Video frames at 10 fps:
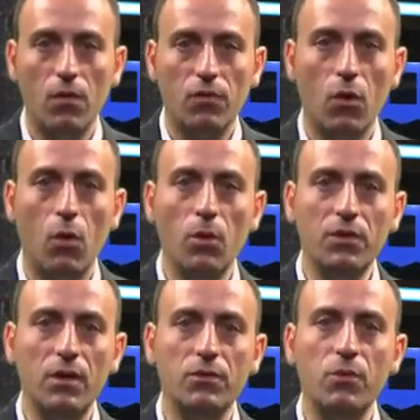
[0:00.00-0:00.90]
So,
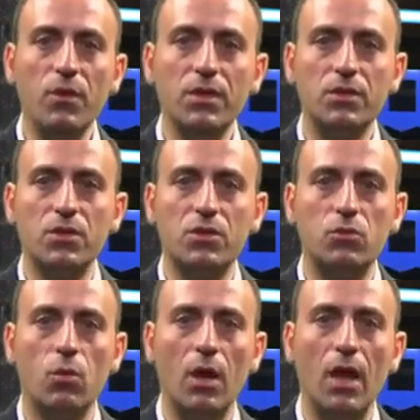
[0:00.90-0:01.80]
what are the reasons
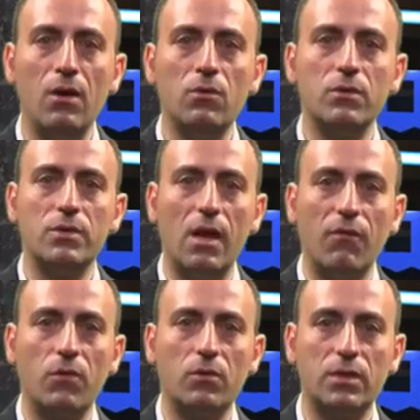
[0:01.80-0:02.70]
to allow
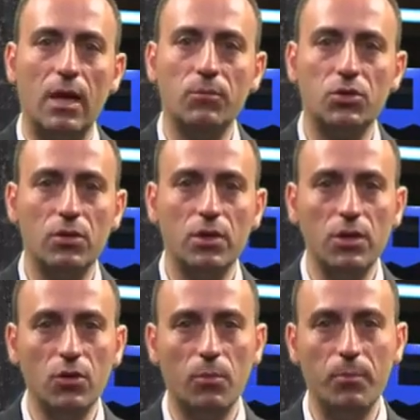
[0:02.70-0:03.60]
self-consumption
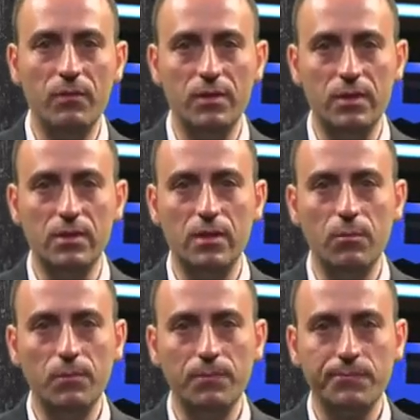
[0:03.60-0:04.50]
in your PV
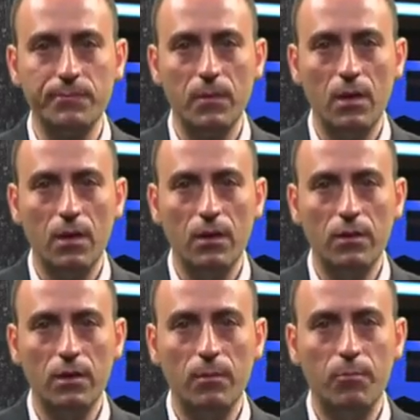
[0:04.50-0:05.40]
system?
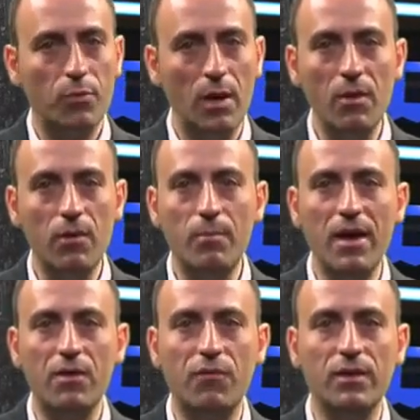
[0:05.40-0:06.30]
The primary
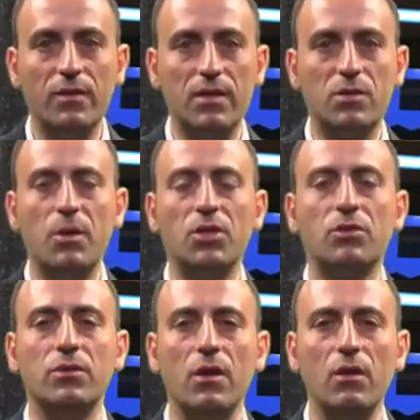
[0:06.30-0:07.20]
benefit, as
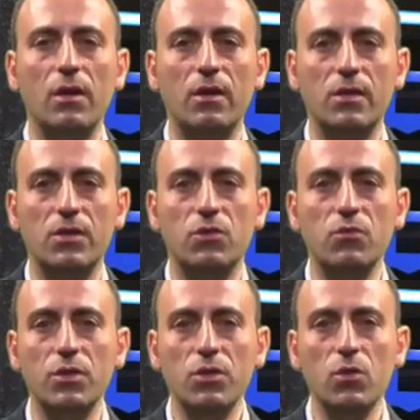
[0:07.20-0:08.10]
mentioned earlier, is
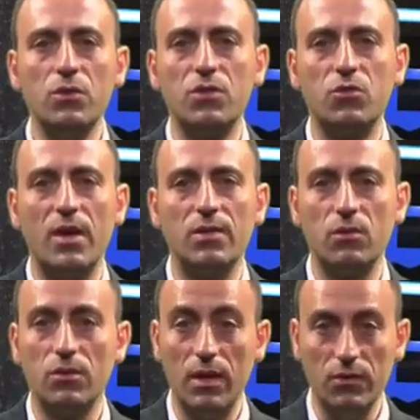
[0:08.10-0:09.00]
to reduce
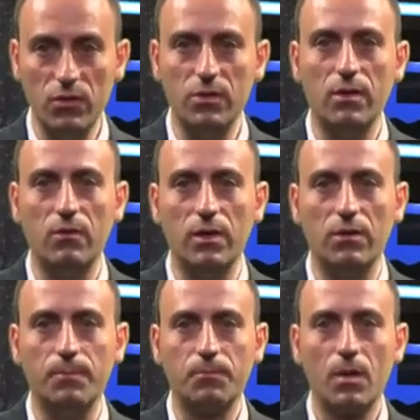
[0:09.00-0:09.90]
stress on the electricity grid.